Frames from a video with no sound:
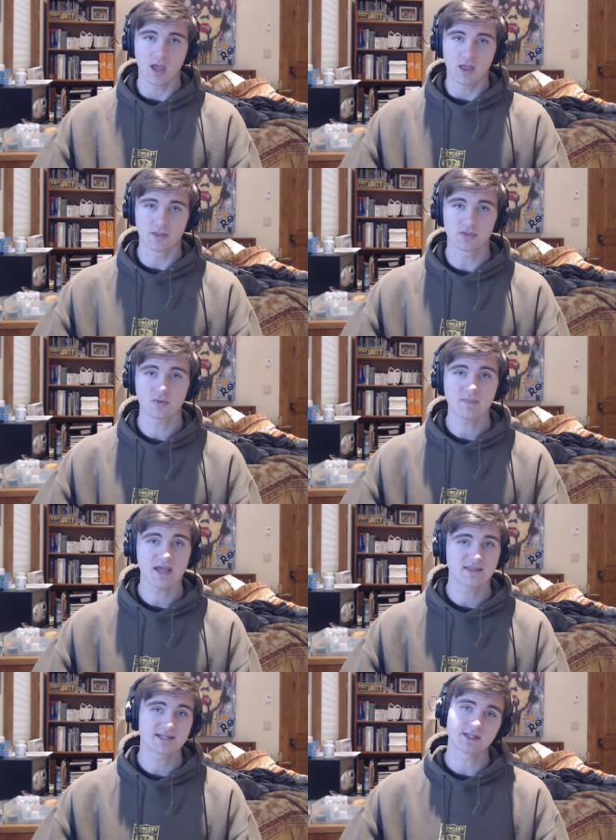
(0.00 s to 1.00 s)
The three
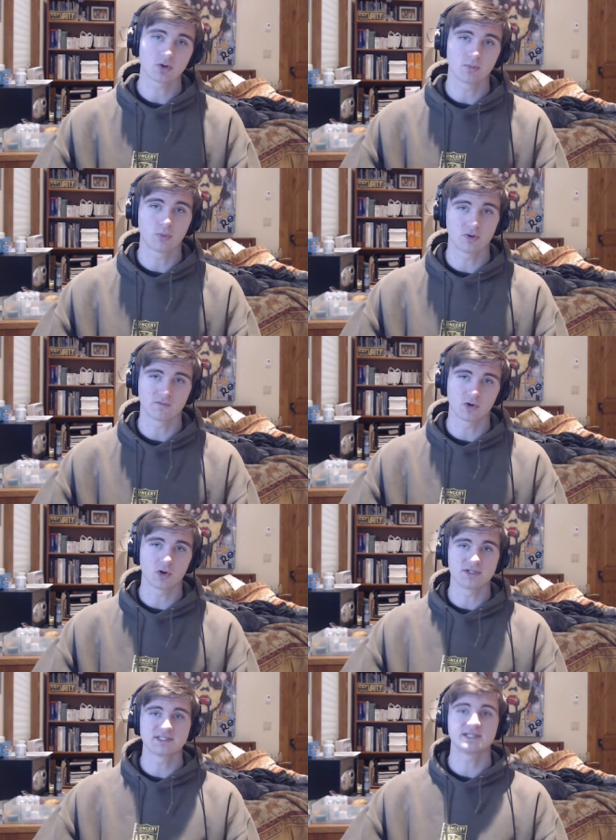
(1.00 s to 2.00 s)
main things that are important for
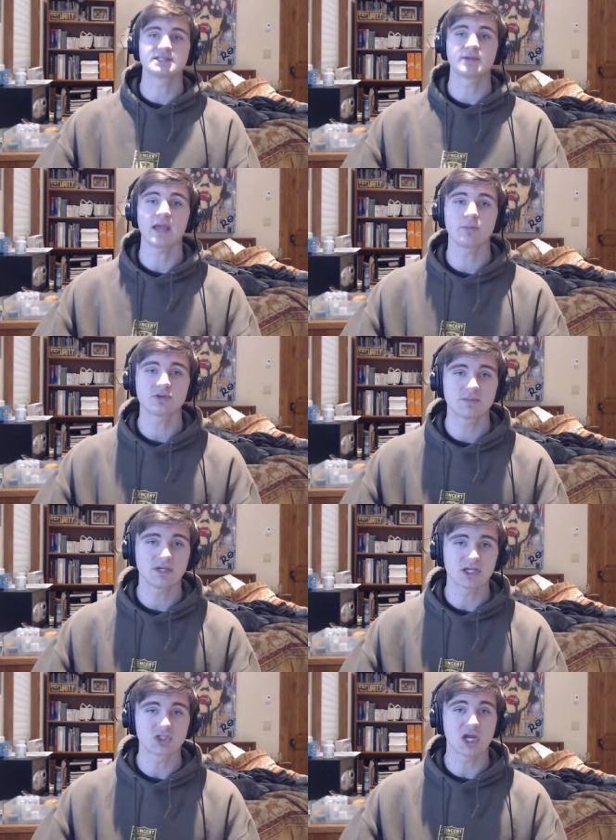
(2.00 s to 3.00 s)
currency is able to
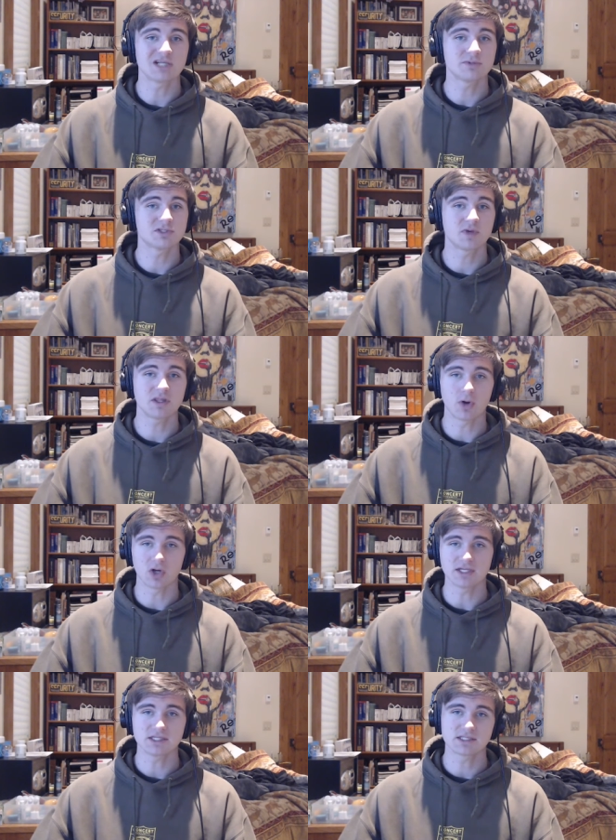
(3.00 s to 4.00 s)
be exchanged between the
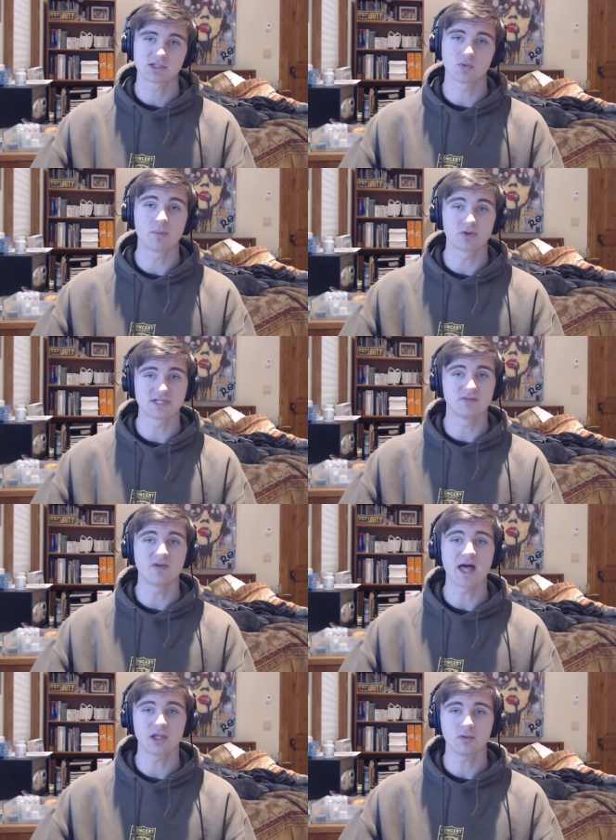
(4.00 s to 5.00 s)
parties, to represent a
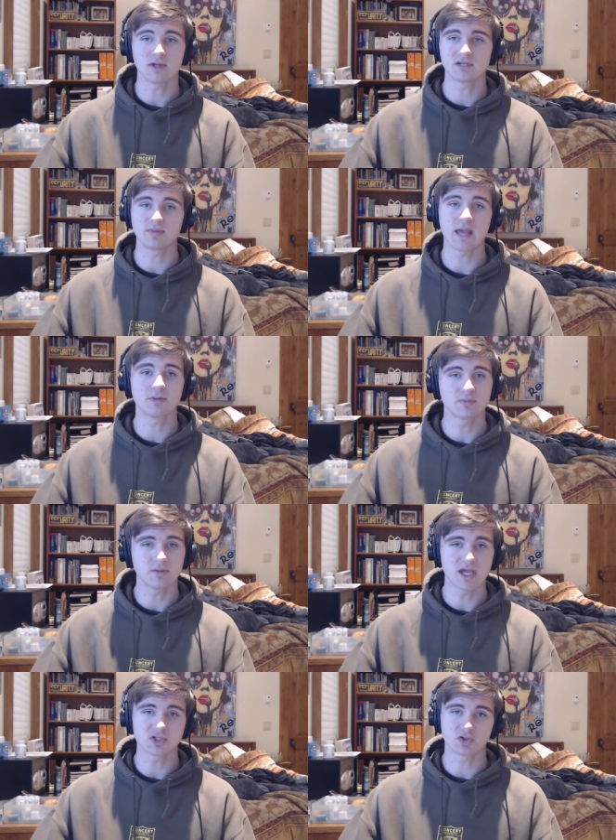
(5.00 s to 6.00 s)
value, and to be able to be
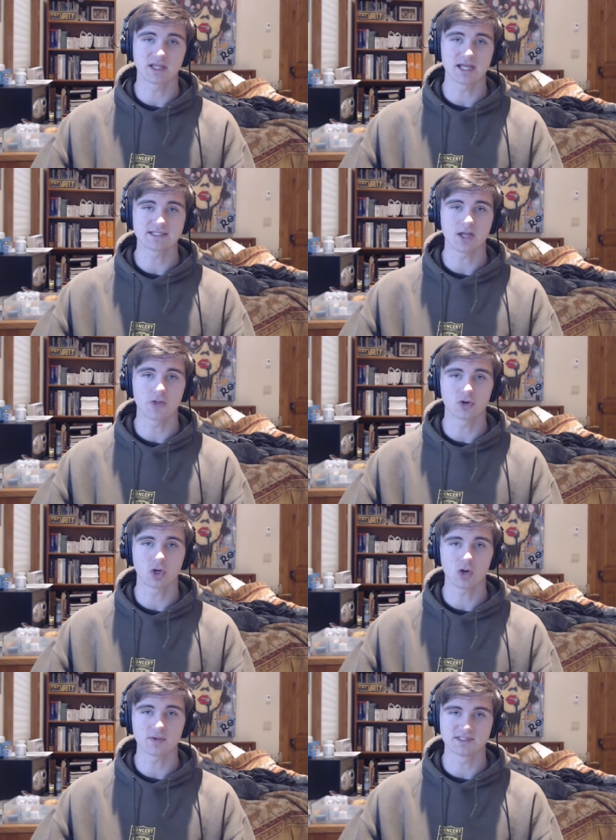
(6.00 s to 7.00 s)
measured against other
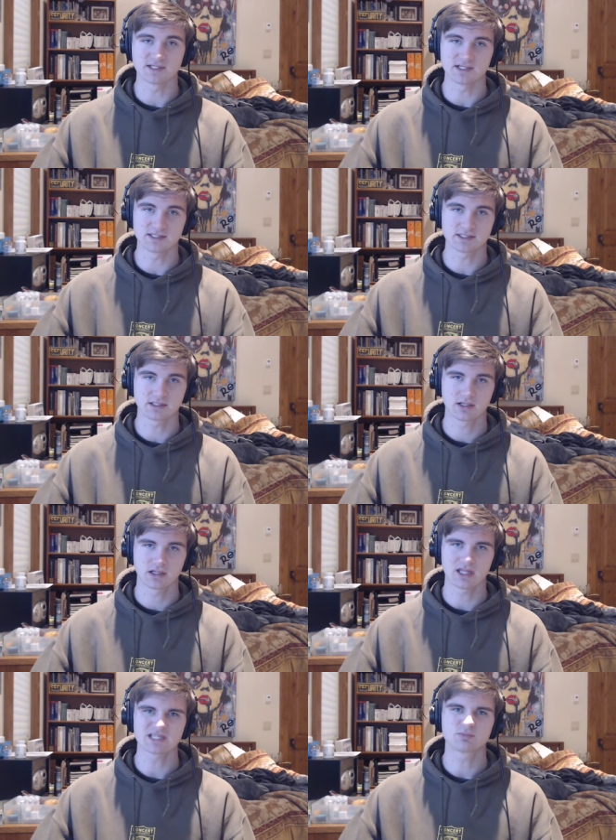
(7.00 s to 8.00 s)
currencies.
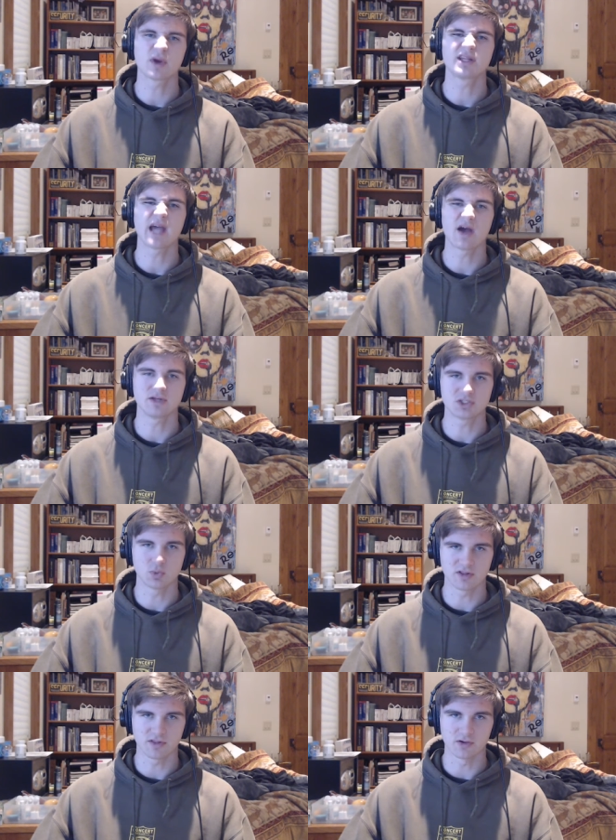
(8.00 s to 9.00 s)
Let's break down each
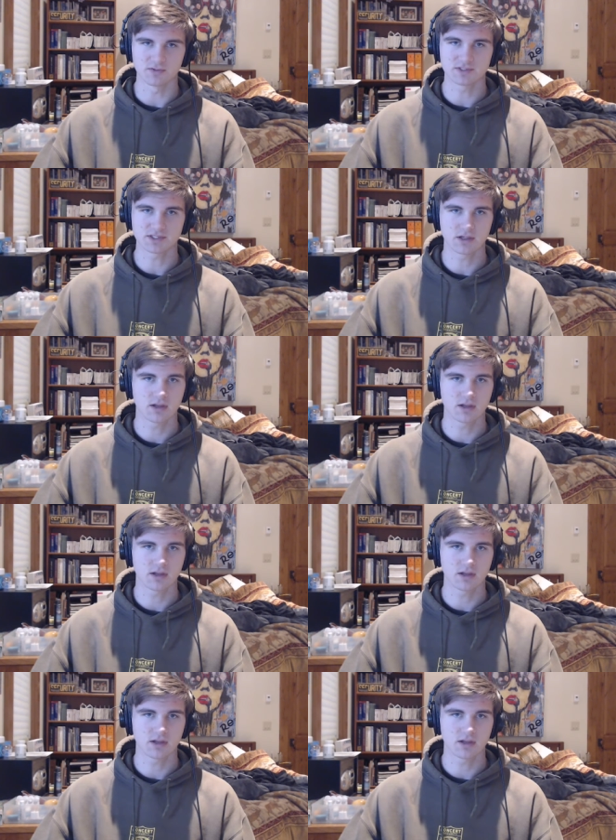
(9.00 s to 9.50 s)
one of those.